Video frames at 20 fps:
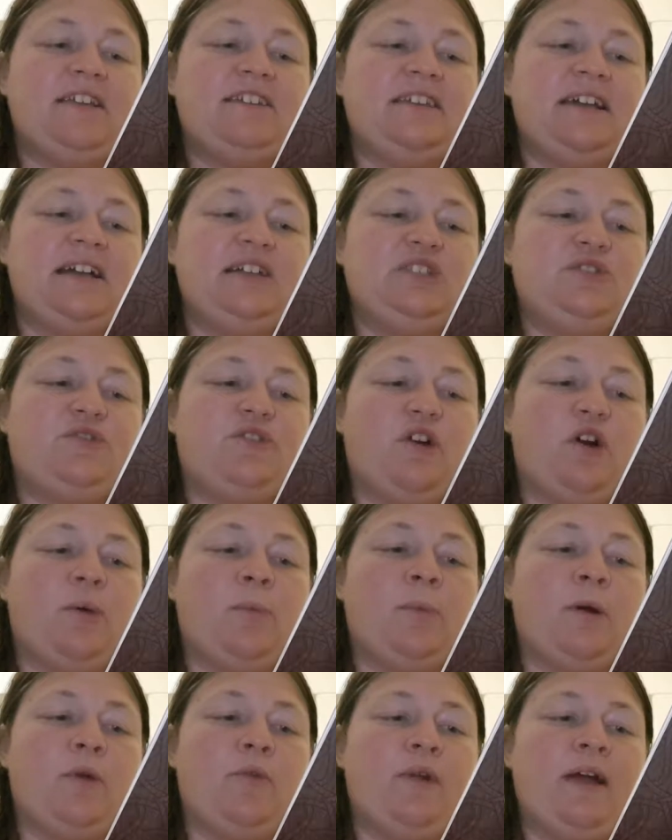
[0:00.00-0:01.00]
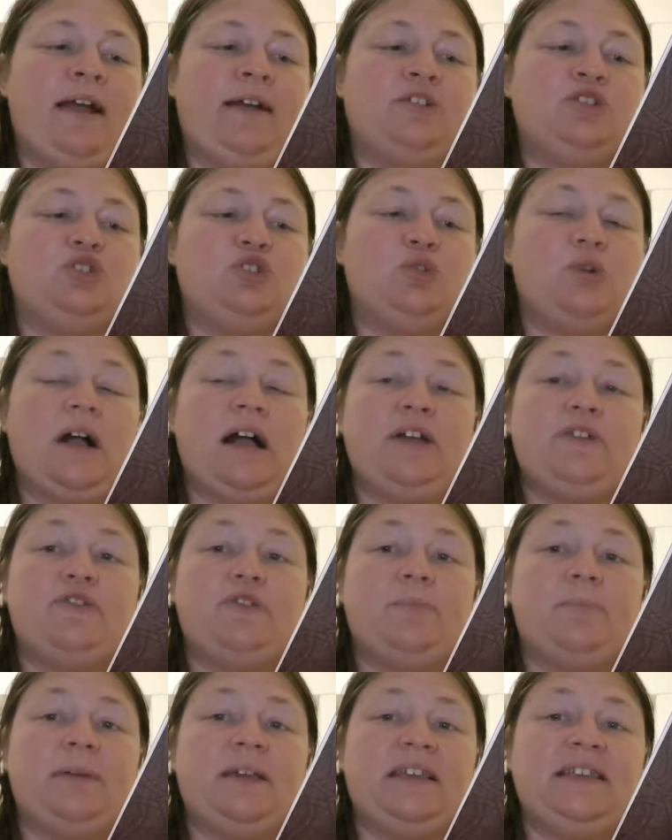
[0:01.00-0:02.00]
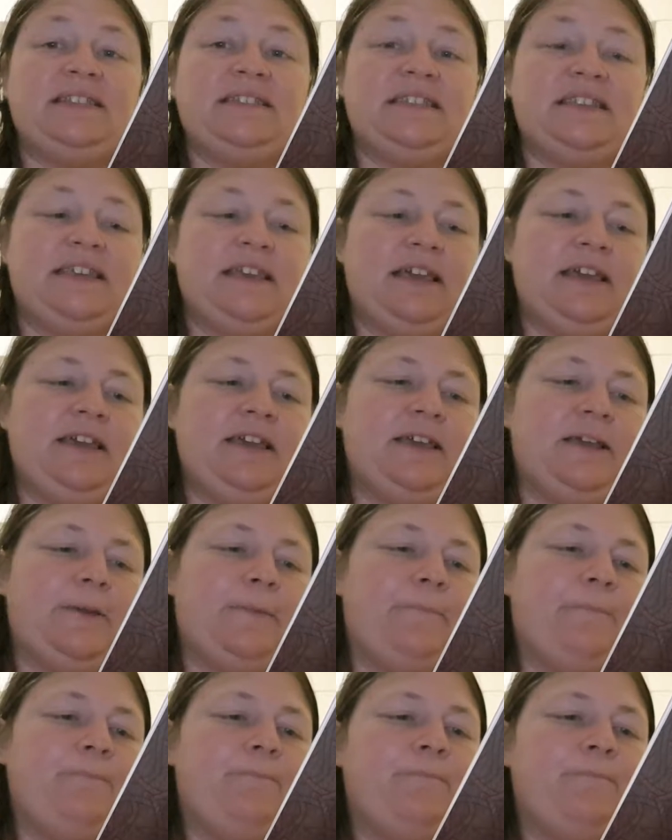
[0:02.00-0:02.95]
around 200 BCE.